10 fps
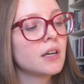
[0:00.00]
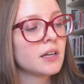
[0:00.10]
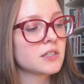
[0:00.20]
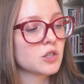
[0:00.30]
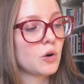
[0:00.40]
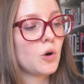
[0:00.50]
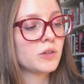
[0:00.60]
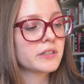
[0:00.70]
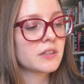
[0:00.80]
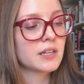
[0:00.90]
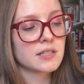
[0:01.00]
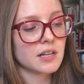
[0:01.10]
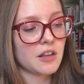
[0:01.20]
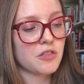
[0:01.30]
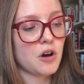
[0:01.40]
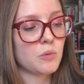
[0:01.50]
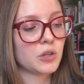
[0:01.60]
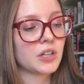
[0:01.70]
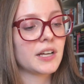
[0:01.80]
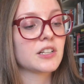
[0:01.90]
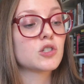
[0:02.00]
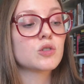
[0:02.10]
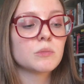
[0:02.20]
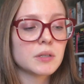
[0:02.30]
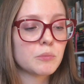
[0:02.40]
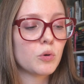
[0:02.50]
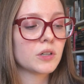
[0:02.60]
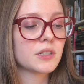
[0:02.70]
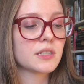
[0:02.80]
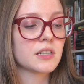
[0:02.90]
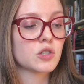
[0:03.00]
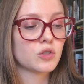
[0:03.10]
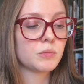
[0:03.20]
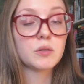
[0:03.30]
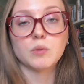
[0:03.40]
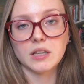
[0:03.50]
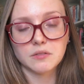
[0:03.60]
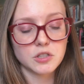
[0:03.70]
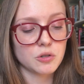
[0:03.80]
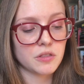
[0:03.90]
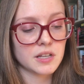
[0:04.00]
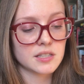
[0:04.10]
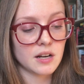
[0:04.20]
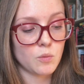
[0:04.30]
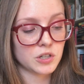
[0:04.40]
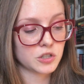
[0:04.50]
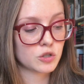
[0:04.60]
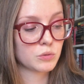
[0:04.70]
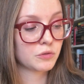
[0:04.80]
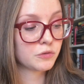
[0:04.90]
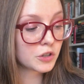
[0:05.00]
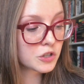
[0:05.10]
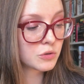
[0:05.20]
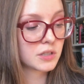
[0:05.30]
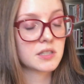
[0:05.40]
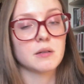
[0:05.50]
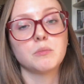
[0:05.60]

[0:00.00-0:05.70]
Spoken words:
So only the things that I thought were extremely important, extremely relevant, or things that I wanted to refer to at some